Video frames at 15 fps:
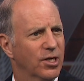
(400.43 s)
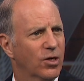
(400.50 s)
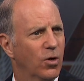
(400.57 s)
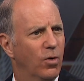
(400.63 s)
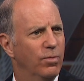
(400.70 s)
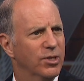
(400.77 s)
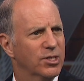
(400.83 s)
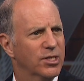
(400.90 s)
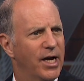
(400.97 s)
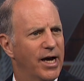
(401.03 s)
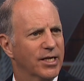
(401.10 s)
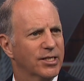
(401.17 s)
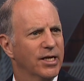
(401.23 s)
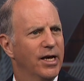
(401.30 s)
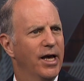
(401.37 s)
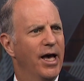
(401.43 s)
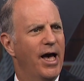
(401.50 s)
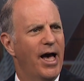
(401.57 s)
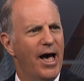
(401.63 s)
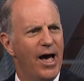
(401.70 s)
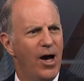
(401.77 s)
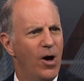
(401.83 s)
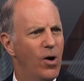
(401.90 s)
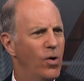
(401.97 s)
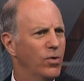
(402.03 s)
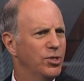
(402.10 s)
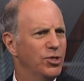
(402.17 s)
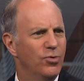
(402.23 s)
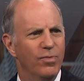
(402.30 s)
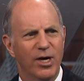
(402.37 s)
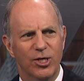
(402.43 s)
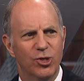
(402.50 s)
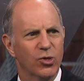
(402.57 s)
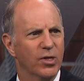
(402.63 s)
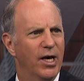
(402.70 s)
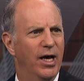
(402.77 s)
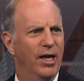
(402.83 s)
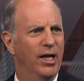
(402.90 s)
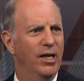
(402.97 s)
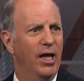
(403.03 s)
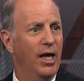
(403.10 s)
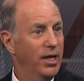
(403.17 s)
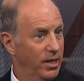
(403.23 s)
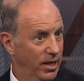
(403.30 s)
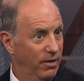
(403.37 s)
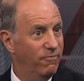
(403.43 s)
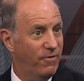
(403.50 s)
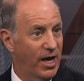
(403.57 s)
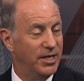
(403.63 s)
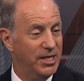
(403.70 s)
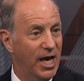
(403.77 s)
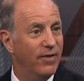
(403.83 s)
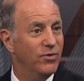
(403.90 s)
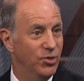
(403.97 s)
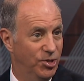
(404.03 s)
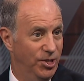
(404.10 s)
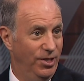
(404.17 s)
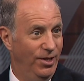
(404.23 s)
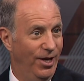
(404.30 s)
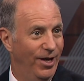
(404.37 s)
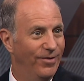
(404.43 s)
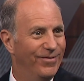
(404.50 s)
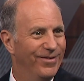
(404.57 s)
at Goldman Sachs. How do you measure that? And, and in fact, have you seen that?